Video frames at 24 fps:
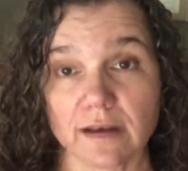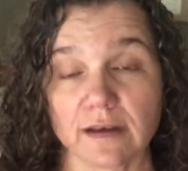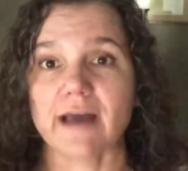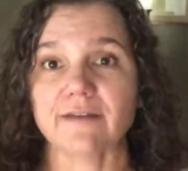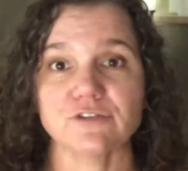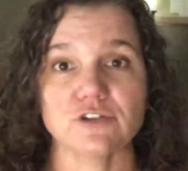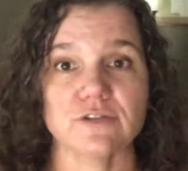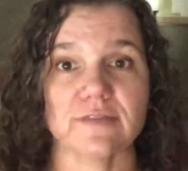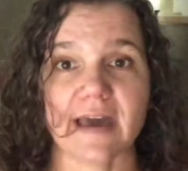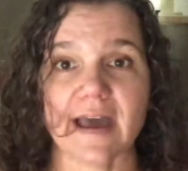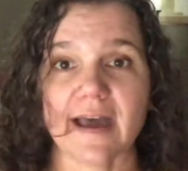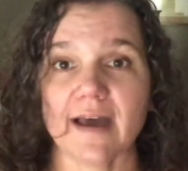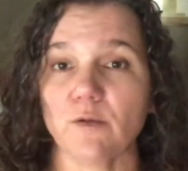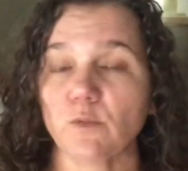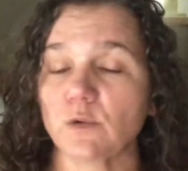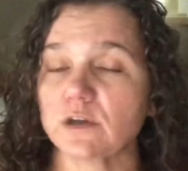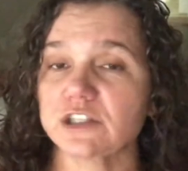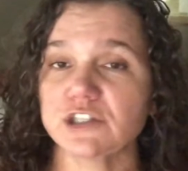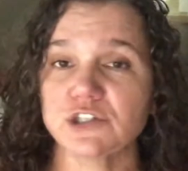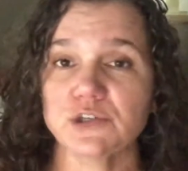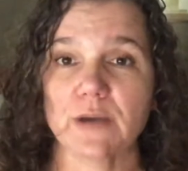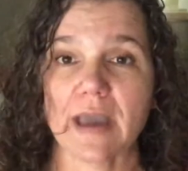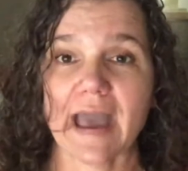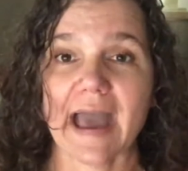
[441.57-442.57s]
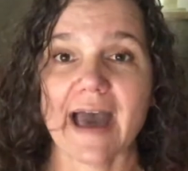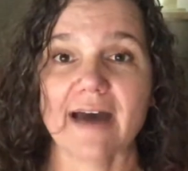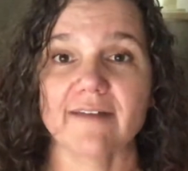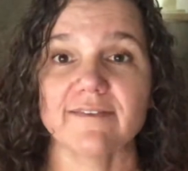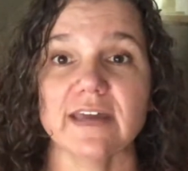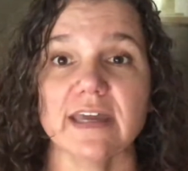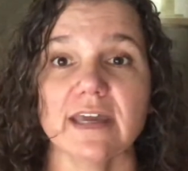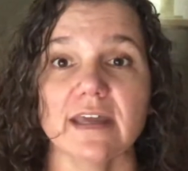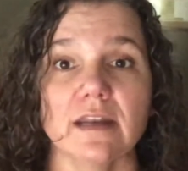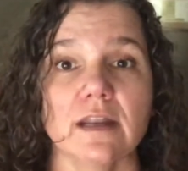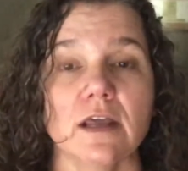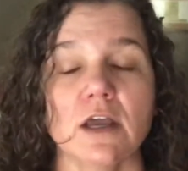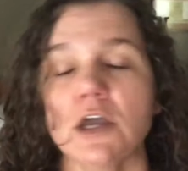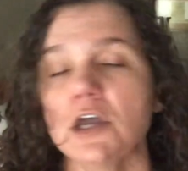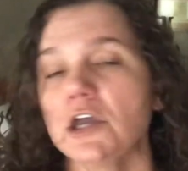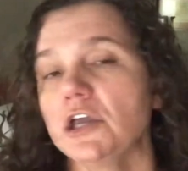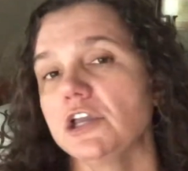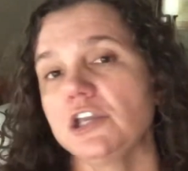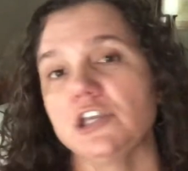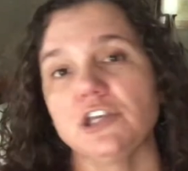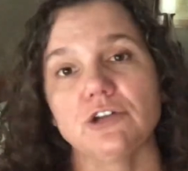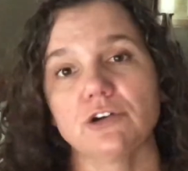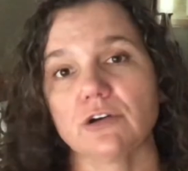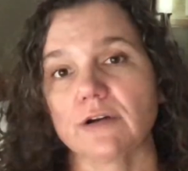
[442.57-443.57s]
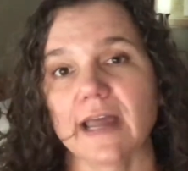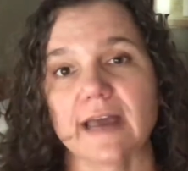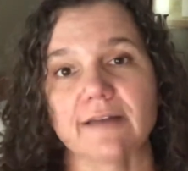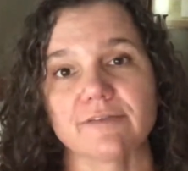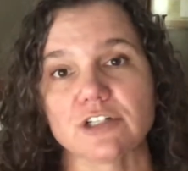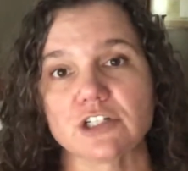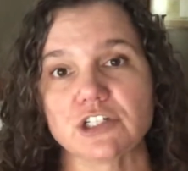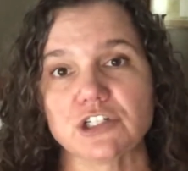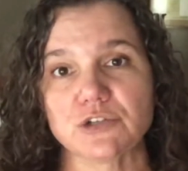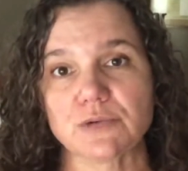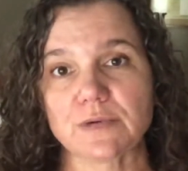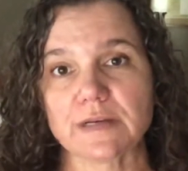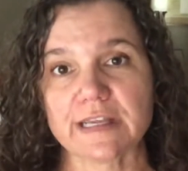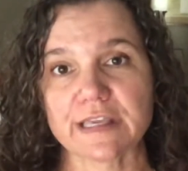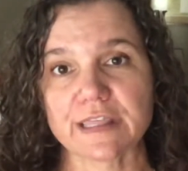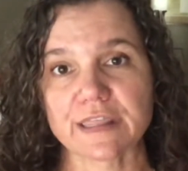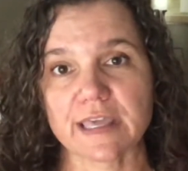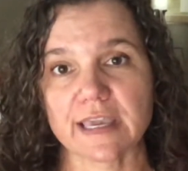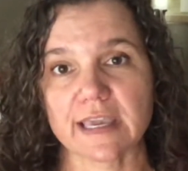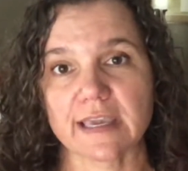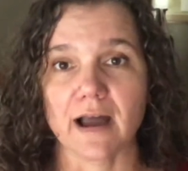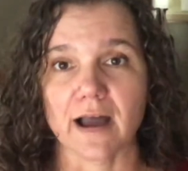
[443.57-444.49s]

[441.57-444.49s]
After that, once you have it, you don't have to do anything.